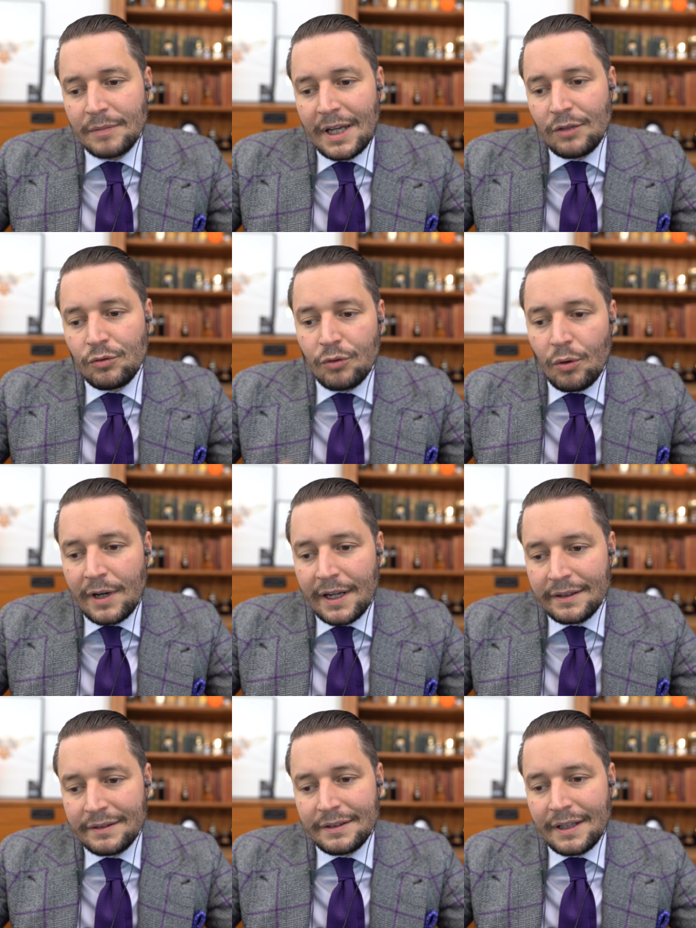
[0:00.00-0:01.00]
at
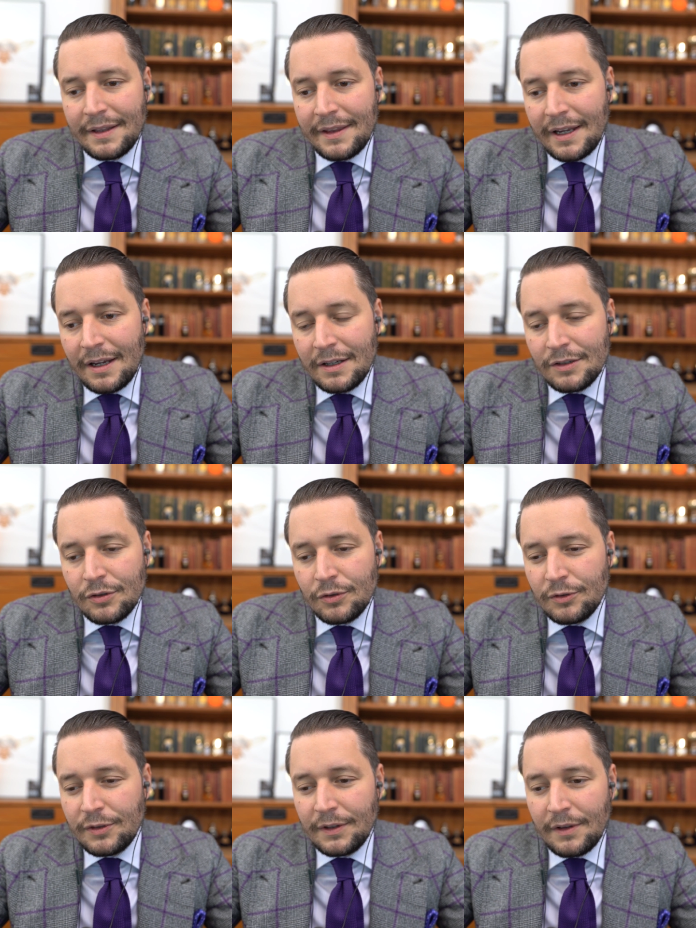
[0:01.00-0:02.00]
Rolex, and they are
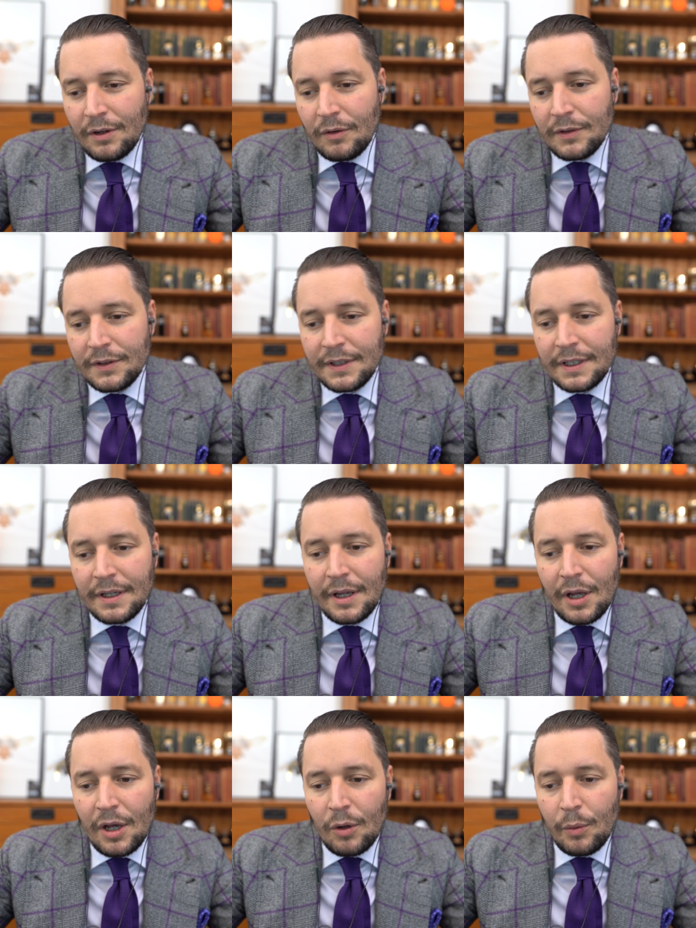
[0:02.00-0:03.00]
introducing the
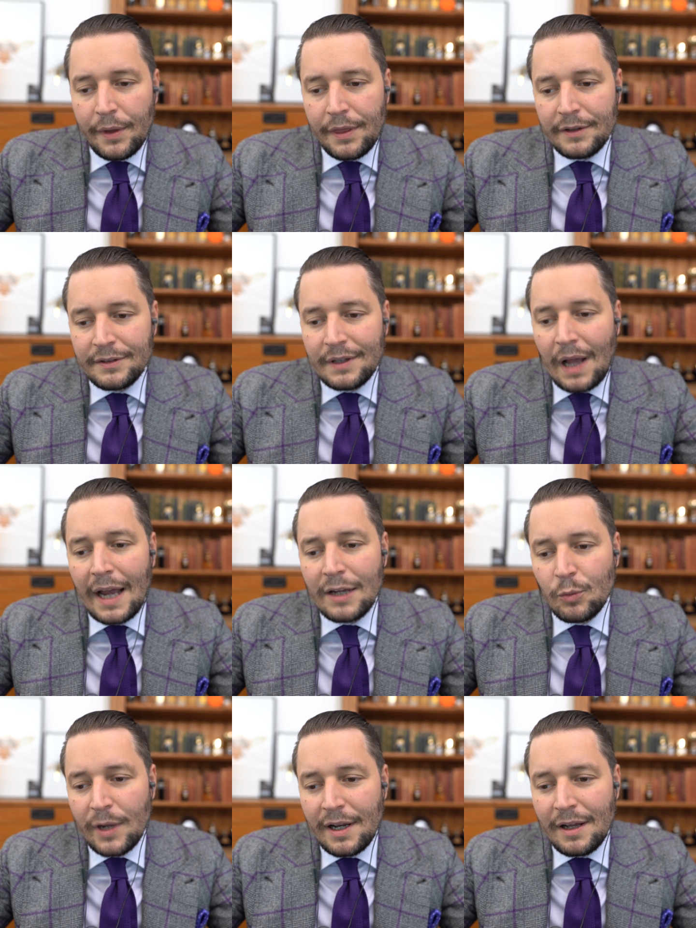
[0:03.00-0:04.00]
novelty with the Sky
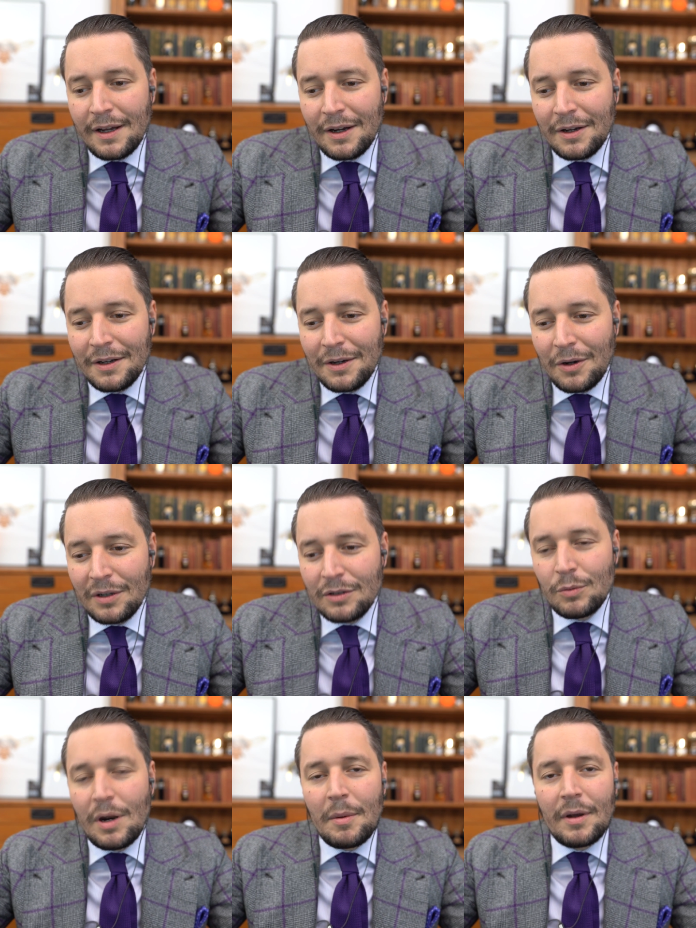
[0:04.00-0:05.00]
Dweller on
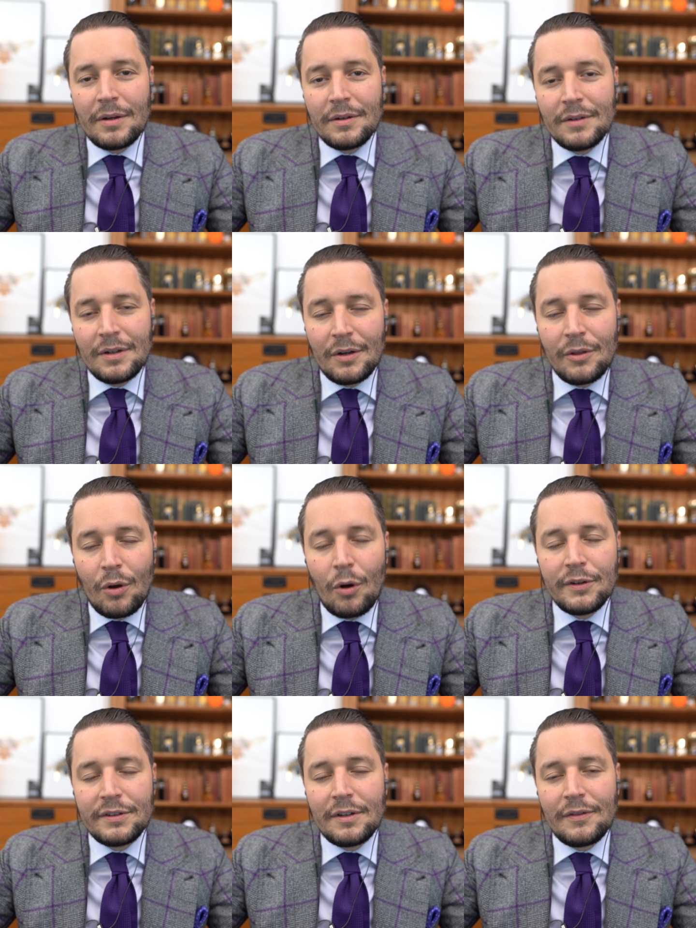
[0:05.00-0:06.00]
a rubber, on the
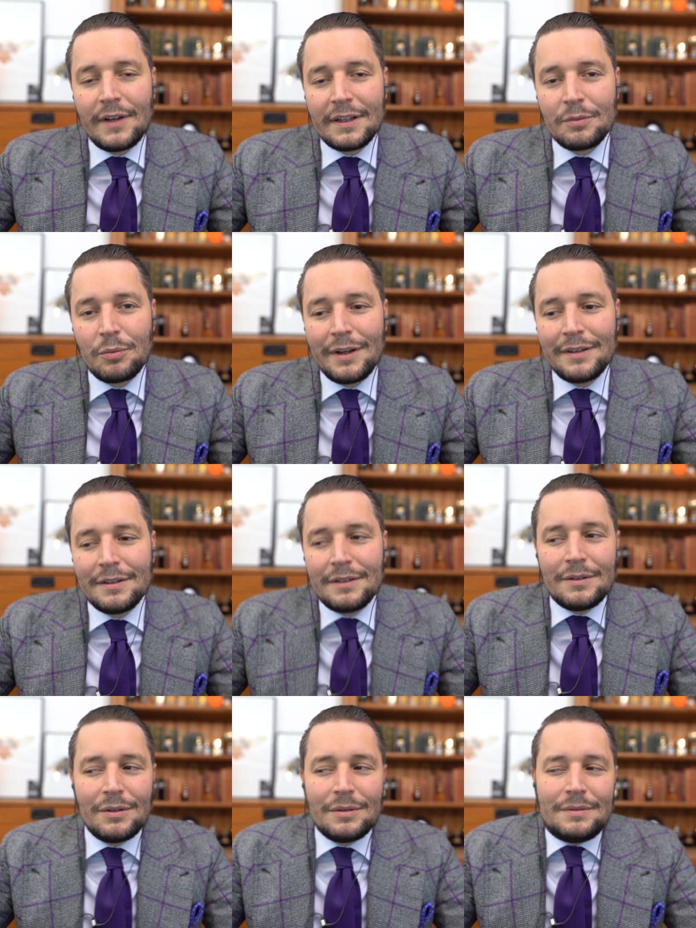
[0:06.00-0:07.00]
Oyster Flex bracelet,
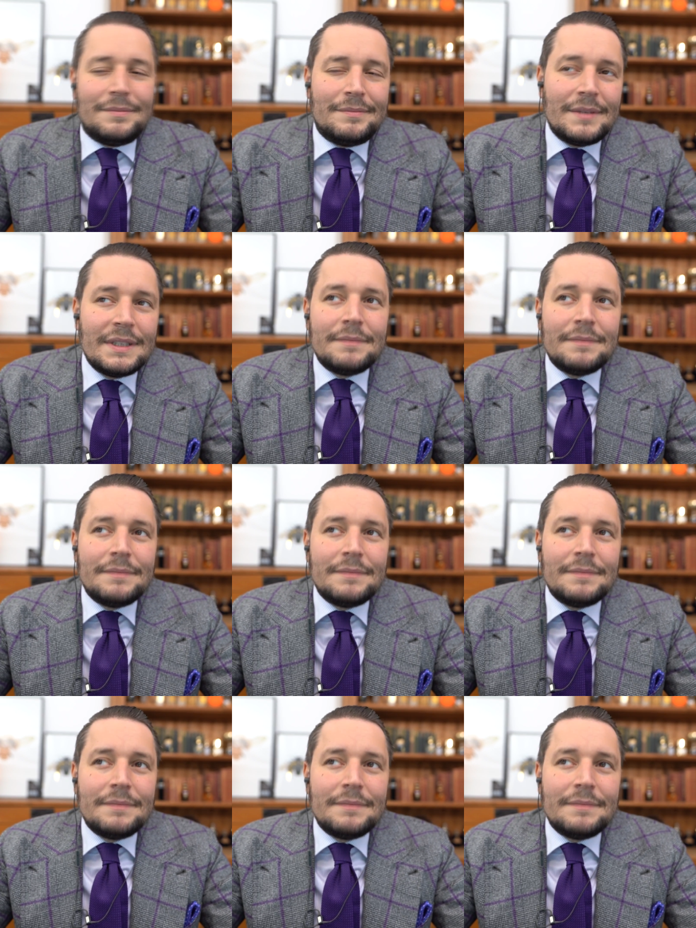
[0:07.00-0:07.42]
you know,